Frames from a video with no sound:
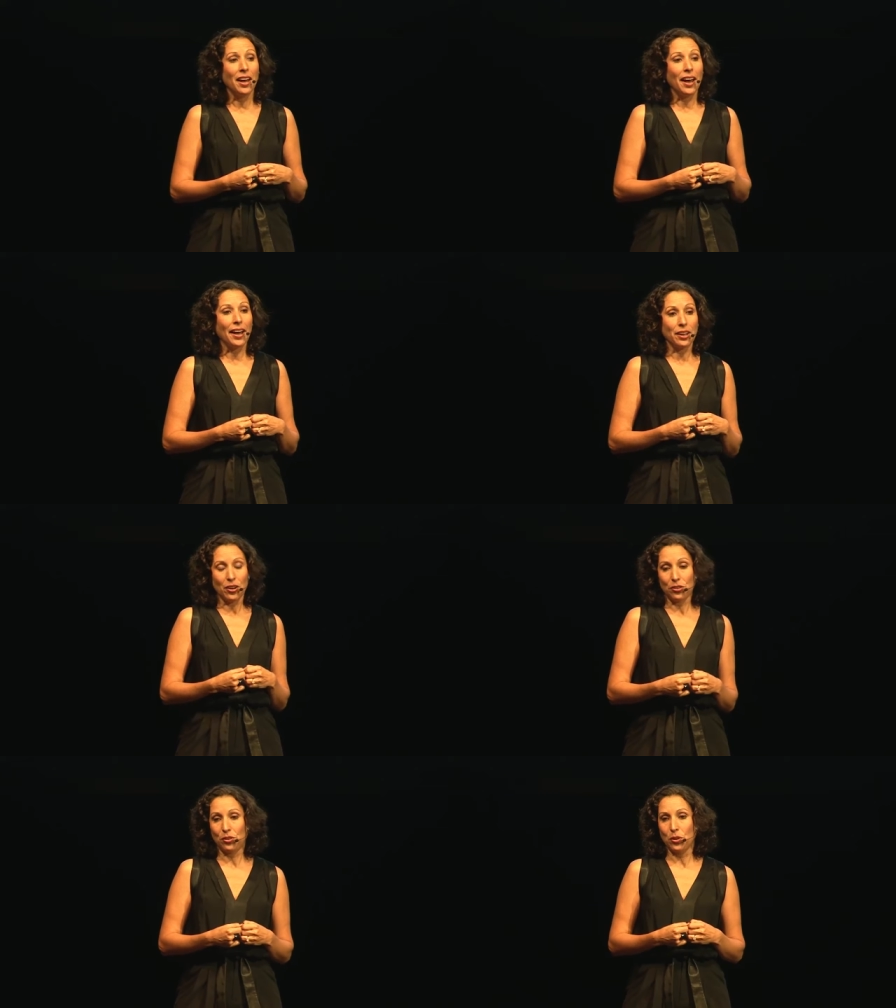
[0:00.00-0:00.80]
I
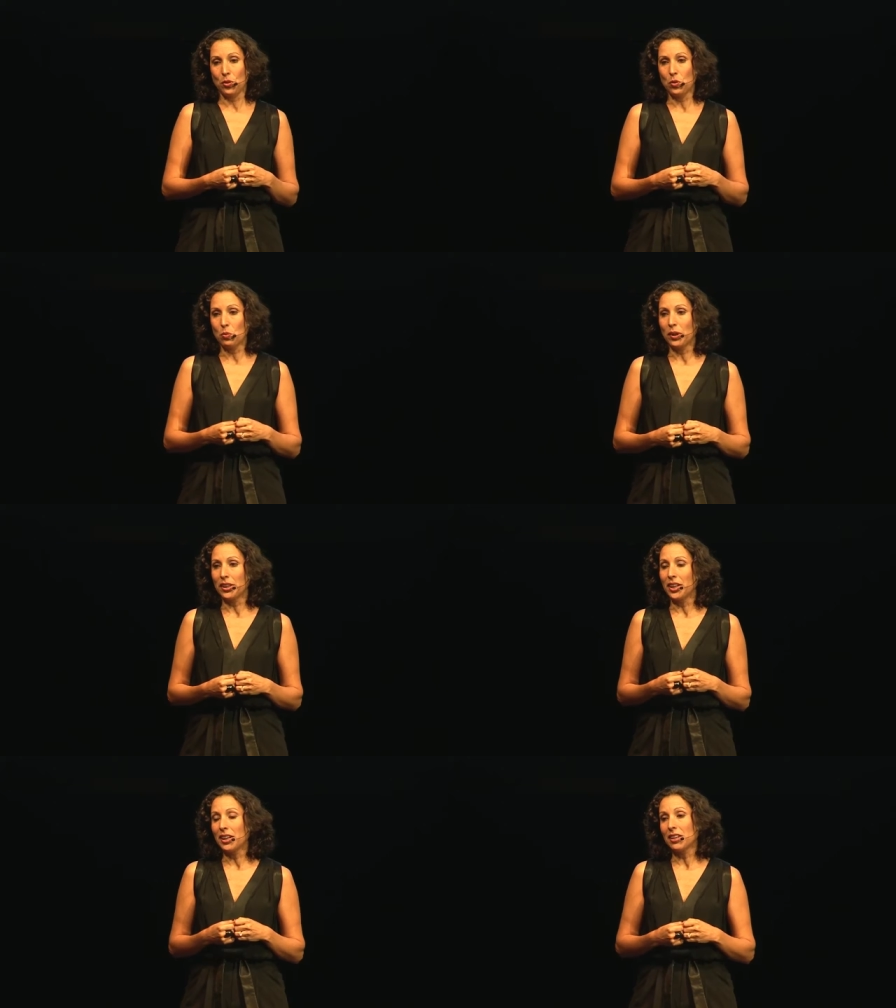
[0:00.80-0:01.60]
also want
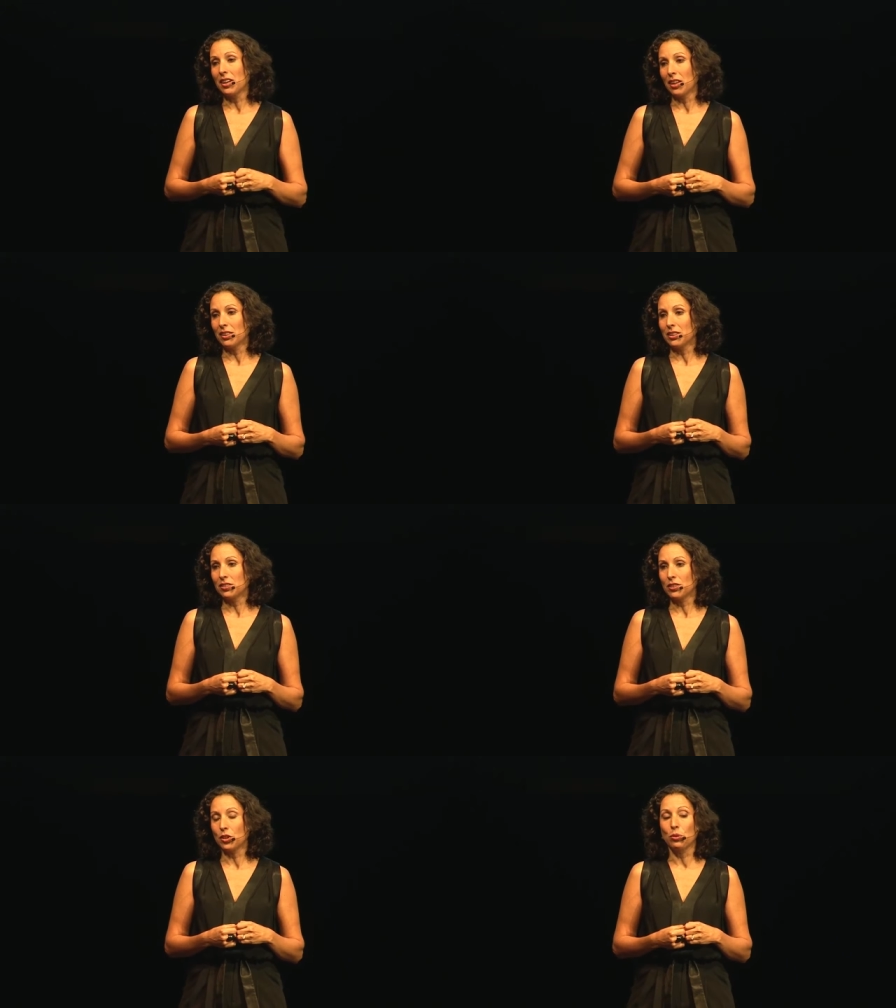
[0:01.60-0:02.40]
to acknowledge
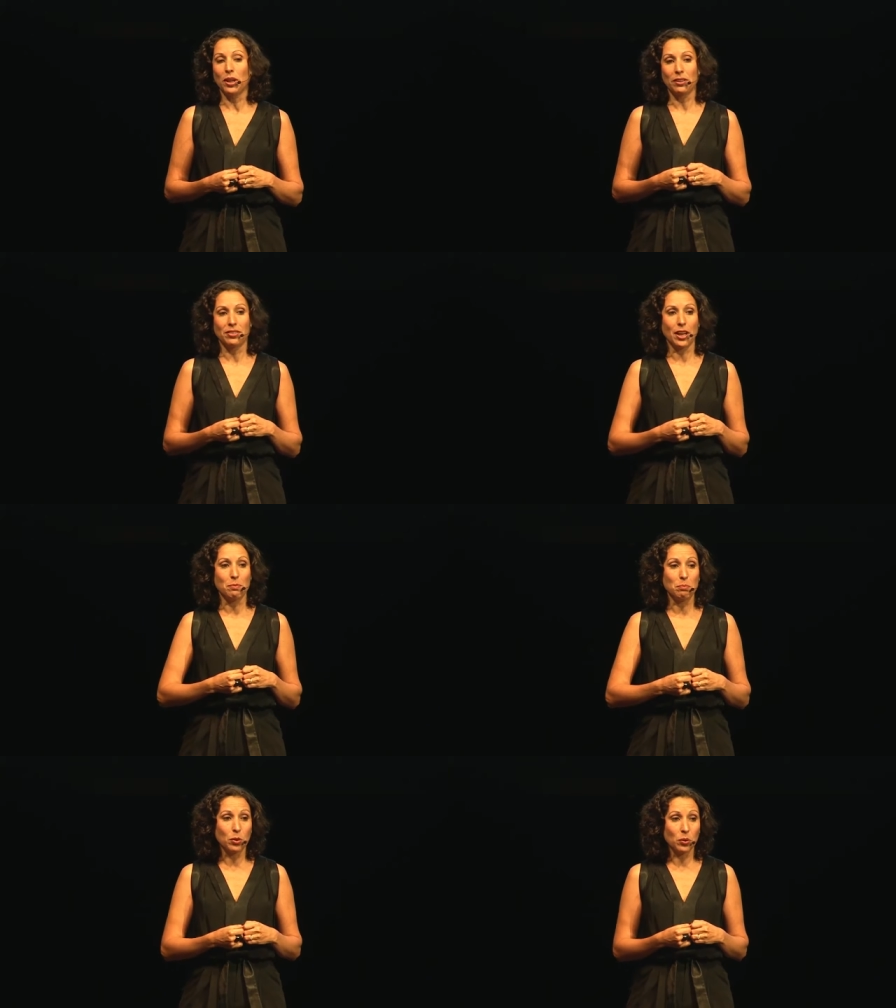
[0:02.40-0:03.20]
the Creative
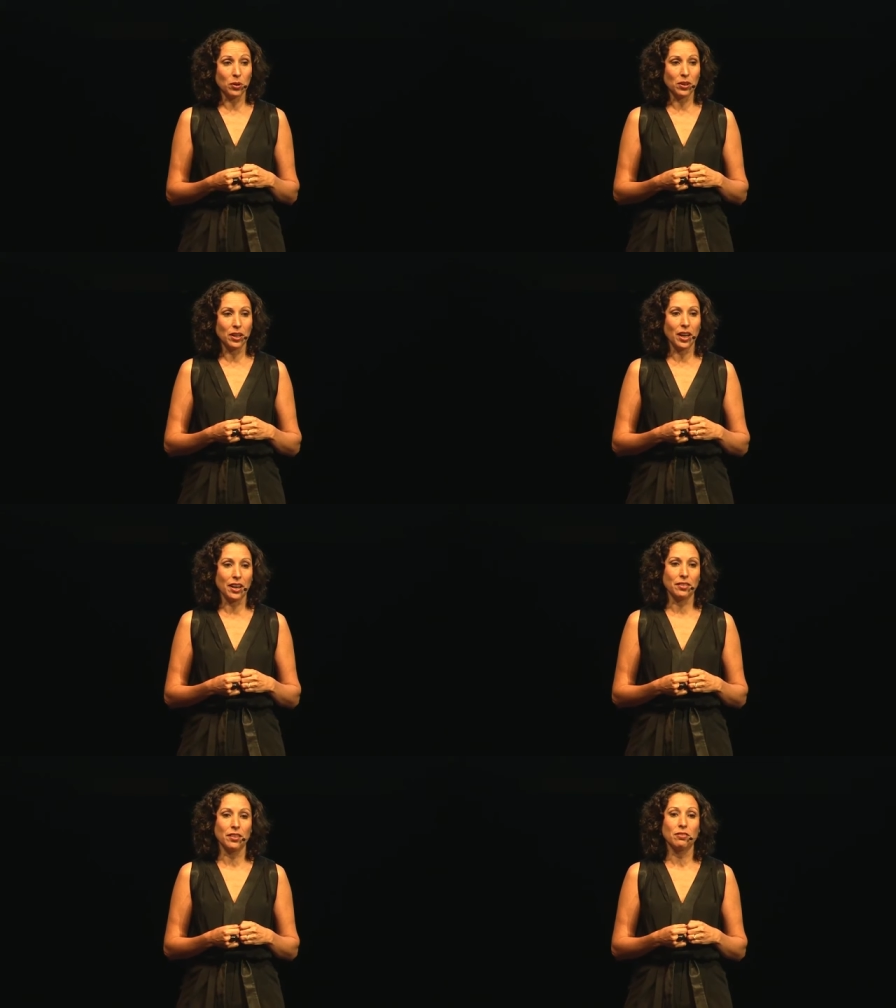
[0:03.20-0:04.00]
Time Board
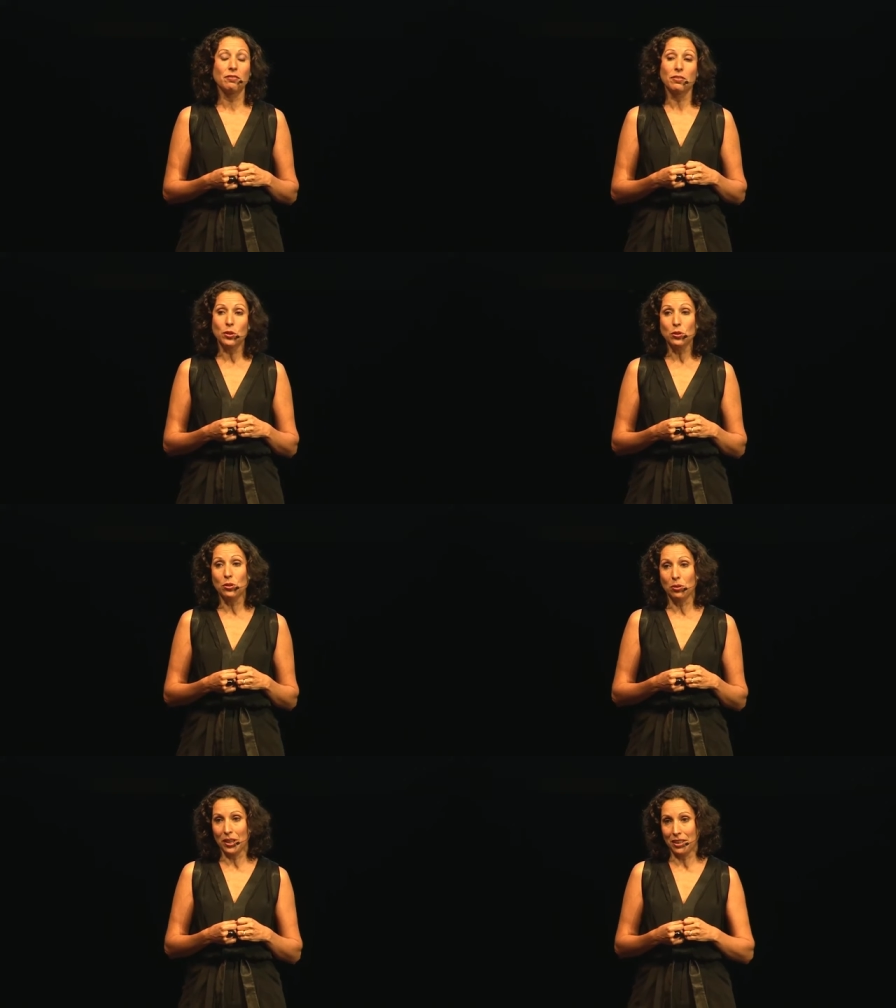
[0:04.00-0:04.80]
and the full
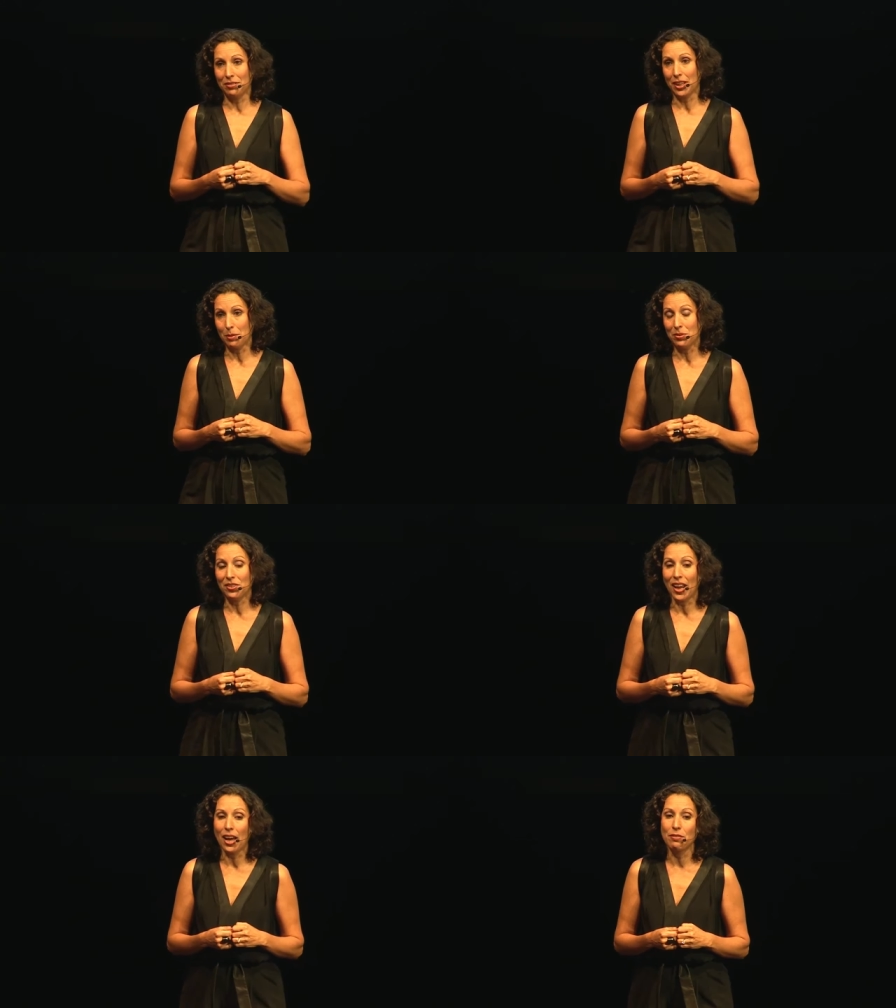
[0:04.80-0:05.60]
Creative Time
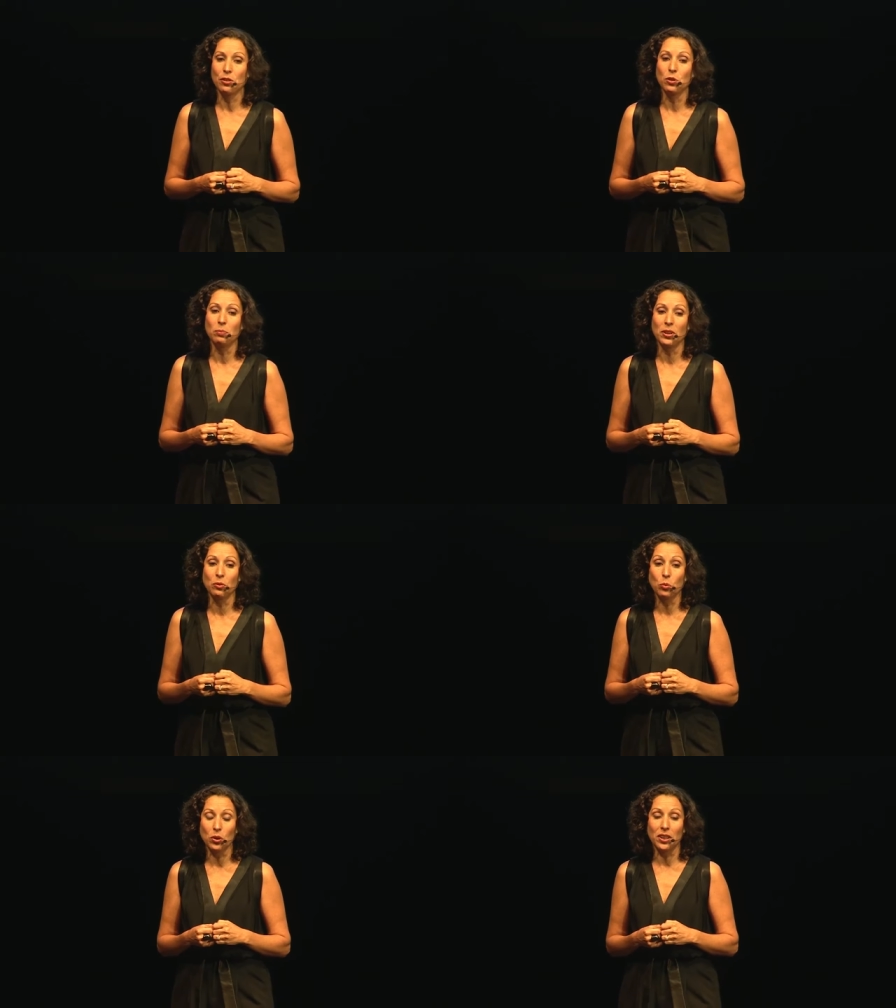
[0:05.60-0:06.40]
staff who have been
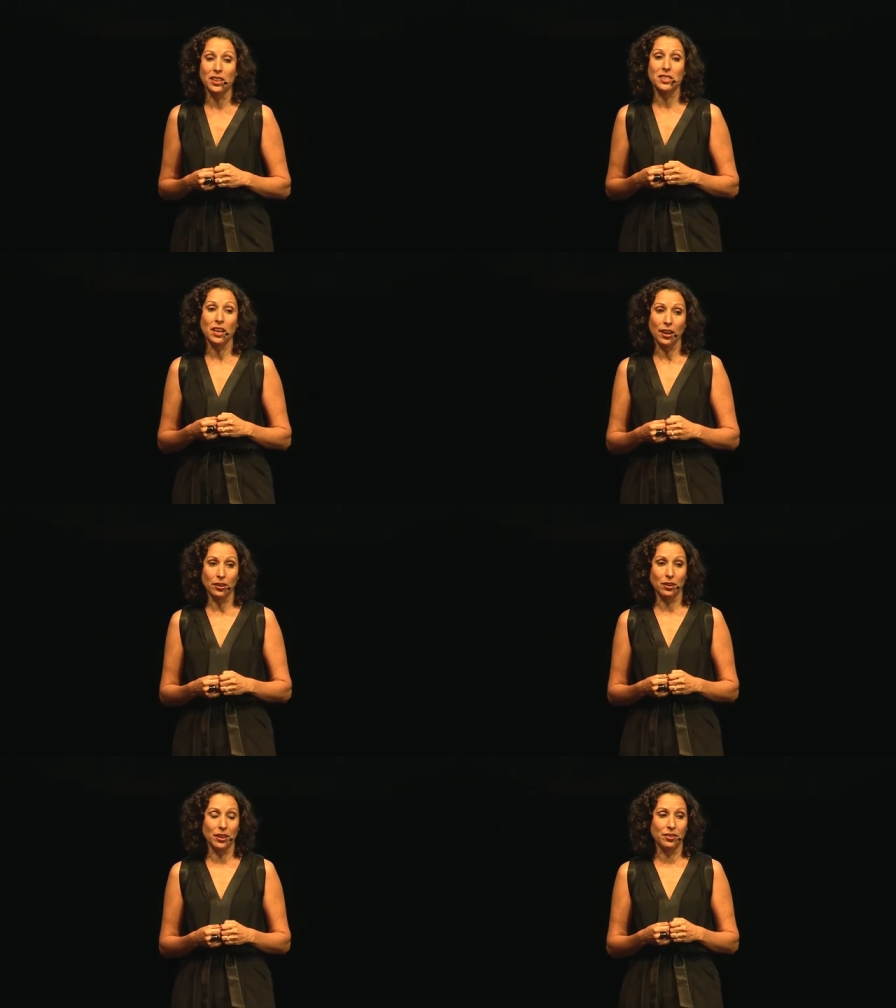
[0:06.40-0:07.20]
working
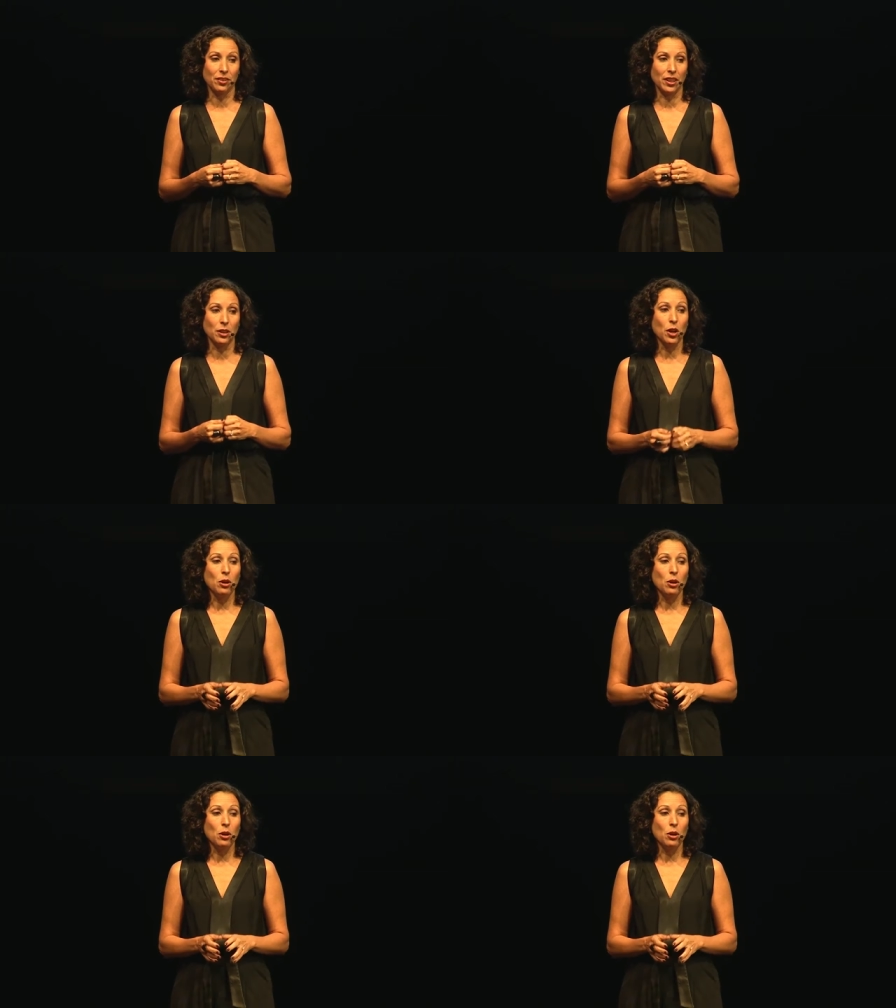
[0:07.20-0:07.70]
tirelessly